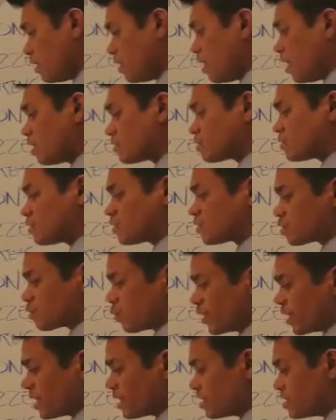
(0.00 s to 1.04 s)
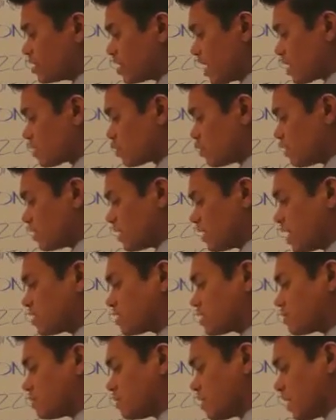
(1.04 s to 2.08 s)
Also, there's a weekly schedule and
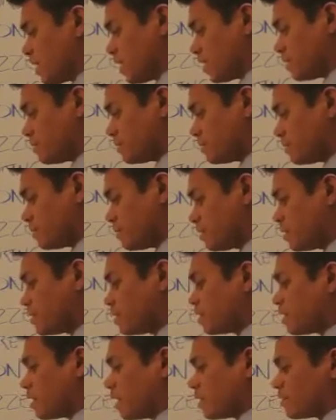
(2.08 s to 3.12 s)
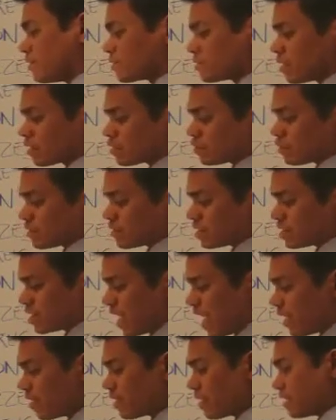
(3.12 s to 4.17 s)
lesson plan. And there's also a
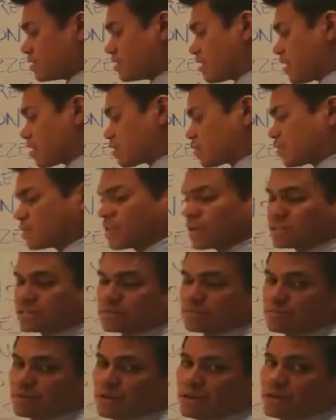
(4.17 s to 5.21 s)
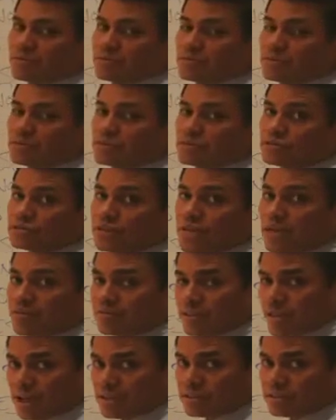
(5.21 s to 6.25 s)
Saturday schedule and lesson plan if you choose to
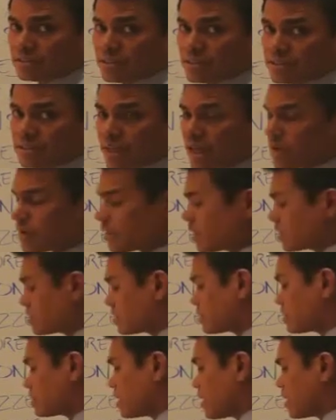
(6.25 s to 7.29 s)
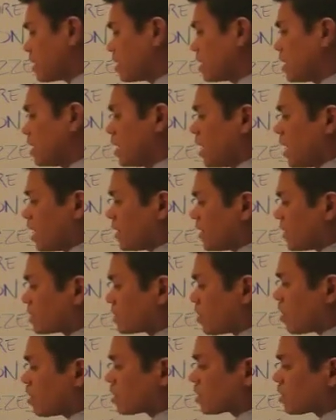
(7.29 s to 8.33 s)
have classes on Saturdays instead. And that's
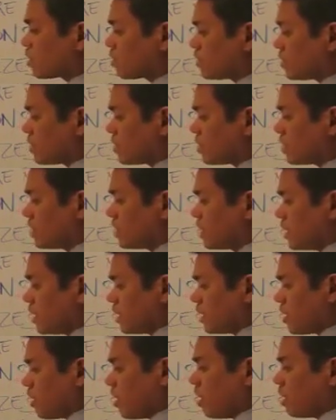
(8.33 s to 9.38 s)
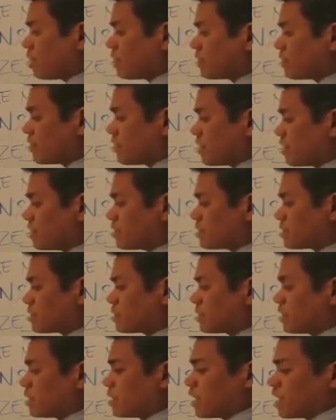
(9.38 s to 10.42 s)
all included in all of these
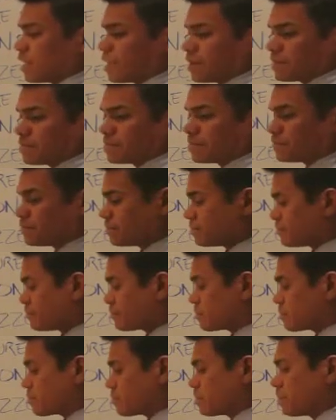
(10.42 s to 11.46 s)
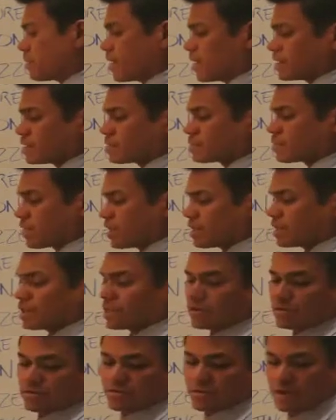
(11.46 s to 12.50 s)
pages right
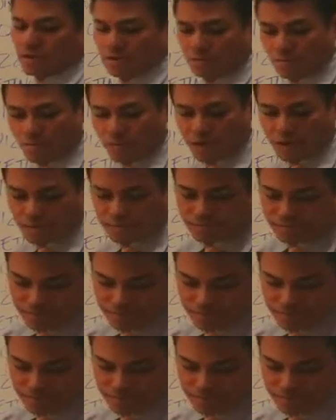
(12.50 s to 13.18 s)
here in Volume 1.